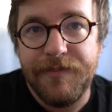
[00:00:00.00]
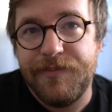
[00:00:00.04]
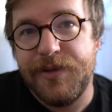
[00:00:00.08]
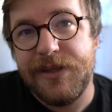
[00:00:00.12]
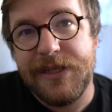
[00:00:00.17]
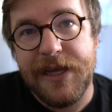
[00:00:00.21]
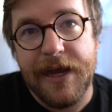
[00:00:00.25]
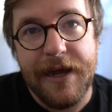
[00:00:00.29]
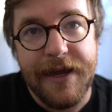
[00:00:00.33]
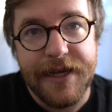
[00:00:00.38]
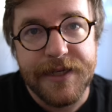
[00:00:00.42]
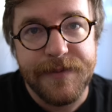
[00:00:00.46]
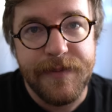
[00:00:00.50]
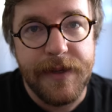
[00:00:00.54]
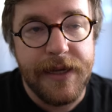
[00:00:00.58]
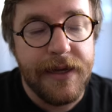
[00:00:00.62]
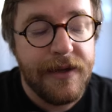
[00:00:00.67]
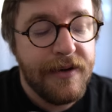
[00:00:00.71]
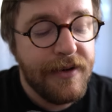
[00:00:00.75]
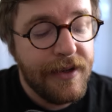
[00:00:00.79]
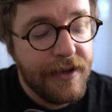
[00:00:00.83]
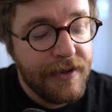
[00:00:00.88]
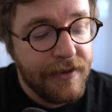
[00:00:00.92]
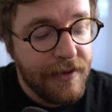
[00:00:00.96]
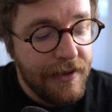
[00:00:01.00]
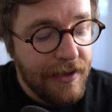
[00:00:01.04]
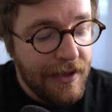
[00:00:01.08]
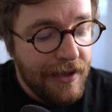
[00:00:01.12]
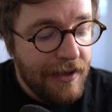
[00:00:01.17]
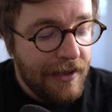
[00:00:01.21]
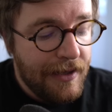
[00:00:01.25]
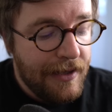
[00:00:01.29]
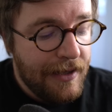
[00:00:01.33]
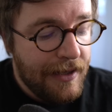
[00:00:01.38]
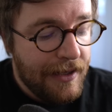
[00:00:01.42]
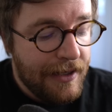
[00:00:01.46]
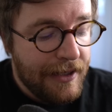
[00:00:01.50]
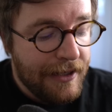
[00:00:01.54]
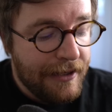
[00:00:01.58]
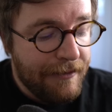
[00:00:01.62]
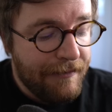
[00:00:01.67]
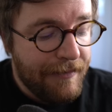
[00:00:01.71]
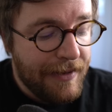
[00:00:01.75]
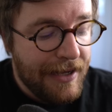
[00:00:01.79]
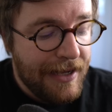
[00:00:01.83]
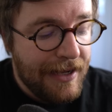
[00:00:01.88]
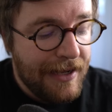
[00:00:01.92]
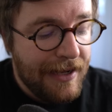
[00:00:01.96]
put the ISBN
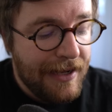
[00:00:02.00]
in.